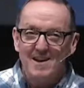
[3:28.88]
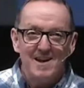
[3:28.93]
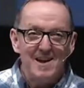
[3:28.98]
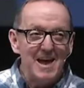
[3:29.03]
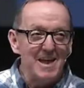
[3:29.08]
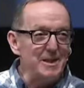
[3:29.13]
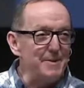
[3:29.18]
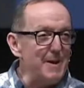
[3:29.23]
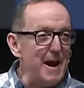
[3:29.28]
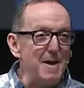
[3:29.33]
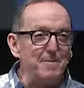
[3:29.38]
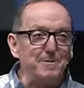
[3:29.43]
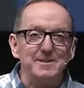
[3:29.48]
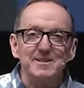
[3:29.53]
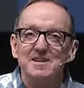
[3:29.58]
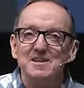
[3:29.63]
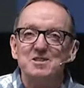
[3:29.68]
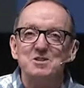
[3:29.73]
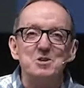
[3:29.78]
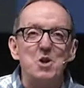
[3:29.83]
And the Bible
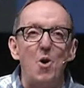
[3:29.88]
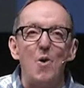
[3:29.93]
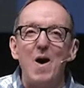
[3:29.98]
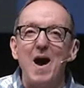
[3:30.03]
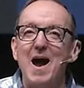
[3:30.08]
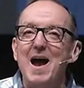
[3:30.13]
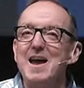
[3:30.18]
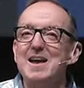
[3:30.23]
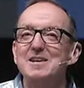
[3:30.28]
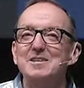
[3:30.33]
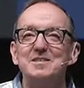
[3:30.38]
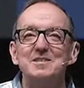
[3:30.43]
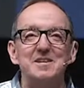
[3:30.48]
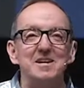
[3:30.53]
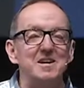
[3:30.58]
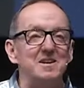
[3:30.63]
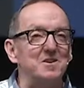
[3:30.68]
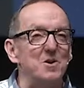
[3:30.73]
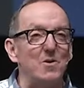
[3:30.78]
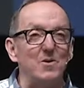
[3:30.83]
says, no eye has
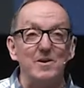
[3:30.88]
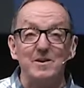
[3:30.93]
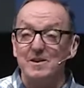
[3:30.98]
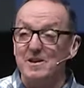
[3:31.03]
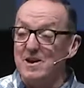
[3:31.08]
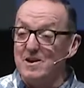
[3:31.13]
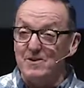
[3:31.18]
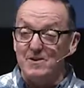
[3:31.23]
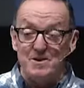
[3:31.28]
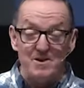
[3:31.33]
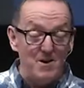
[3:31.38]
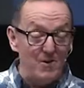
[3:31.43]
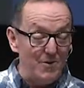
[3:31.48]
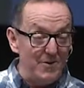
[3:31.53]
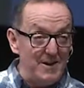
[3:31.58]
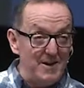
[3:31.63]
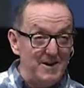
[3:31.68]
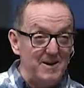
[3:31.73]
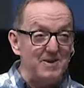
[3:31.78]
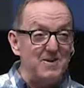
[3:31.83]
seen, no
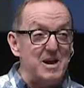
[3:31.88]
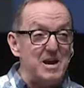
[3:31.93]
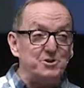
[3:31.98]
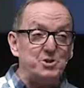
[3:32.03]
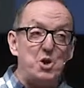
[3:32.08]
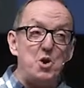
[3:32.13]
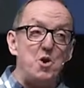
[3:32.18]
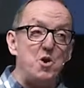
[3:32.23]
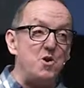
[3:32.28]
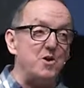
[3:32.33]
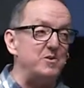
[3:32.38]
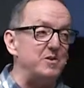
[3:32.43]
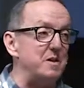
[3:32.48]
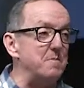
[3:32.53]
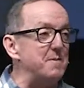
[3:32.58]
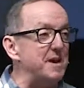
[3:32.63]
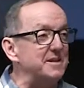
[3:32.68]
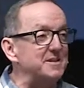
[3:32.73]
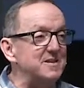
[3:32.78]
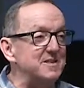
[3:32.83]
ear has heard the
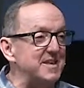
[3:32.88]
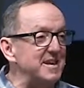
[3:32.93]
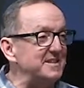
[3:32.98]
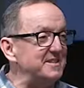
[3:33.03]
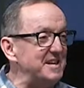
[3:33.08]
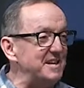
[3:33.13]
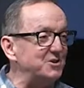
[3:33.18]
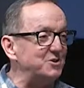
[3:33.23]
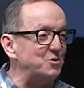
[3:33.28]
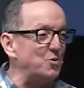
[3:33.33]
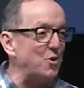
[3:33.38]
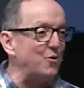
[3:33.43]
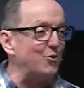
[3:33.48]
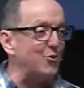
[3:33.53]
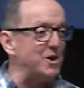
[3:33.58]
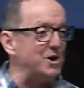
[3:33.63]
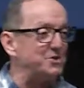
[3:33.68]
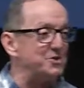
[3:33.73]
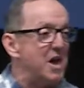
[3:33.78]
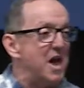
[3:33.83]
amazing things he has stored
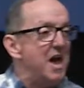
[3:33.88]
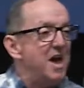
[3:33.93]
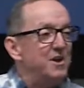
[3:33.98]
for us.